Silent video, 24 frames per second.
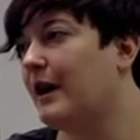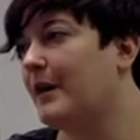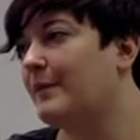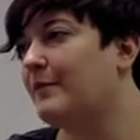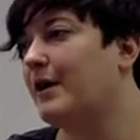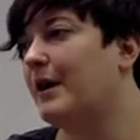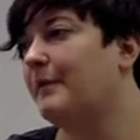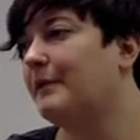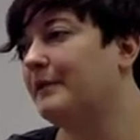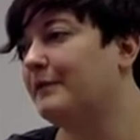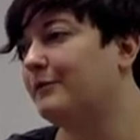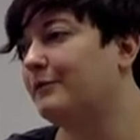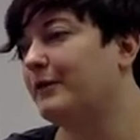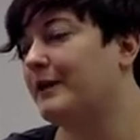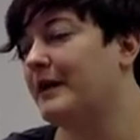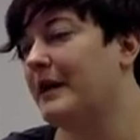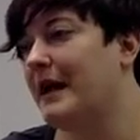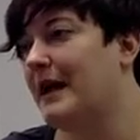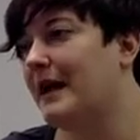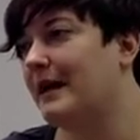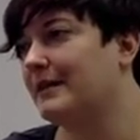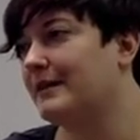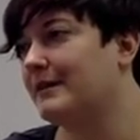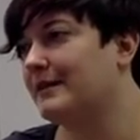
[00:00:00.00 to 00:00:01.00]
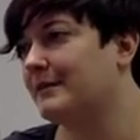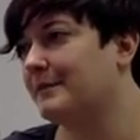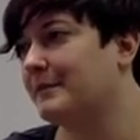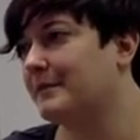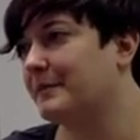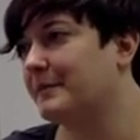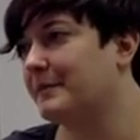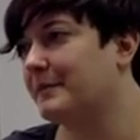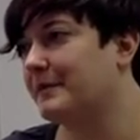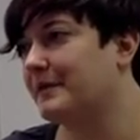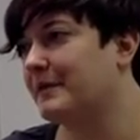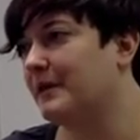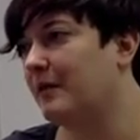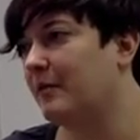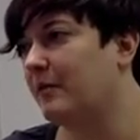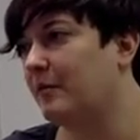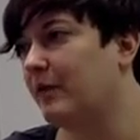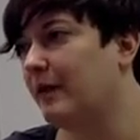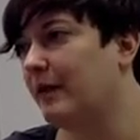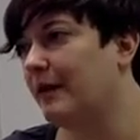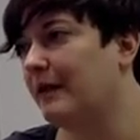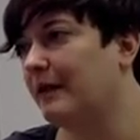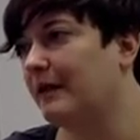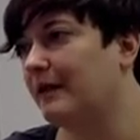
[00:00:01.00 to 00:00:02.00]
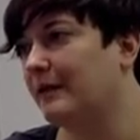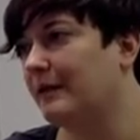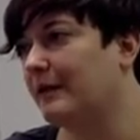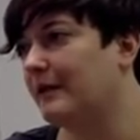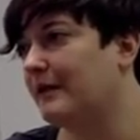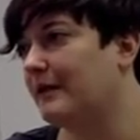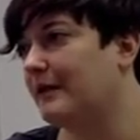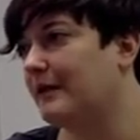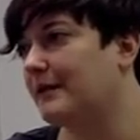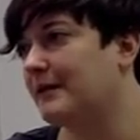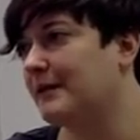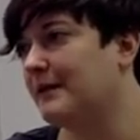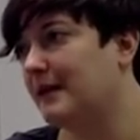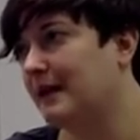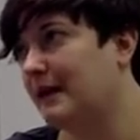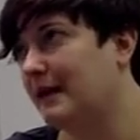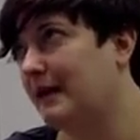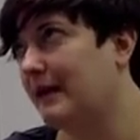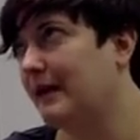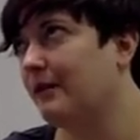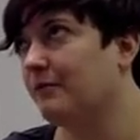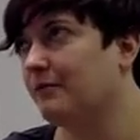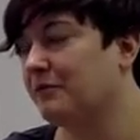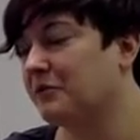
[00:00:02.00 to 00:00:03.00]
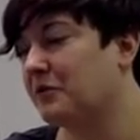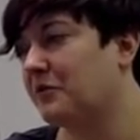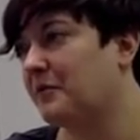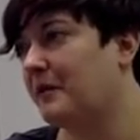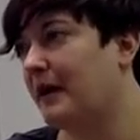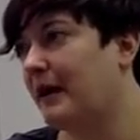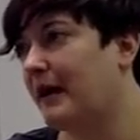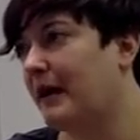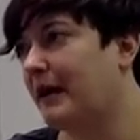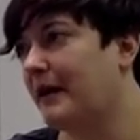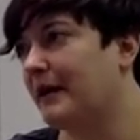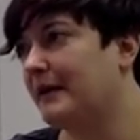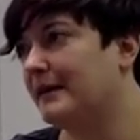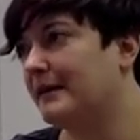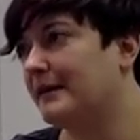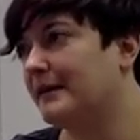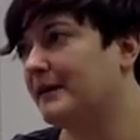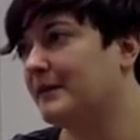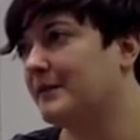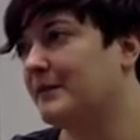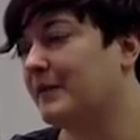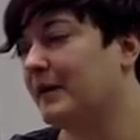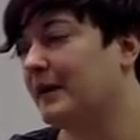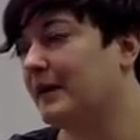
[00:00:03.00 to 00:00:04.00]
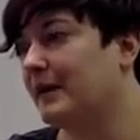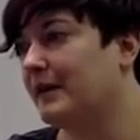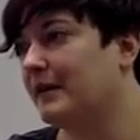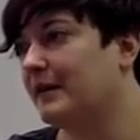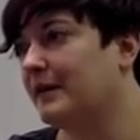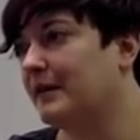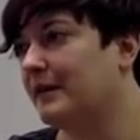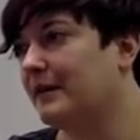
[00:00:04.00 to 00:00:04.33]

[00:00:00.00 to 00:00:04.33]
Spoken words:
I probably react some way, whether I sigh or roll my eyes, but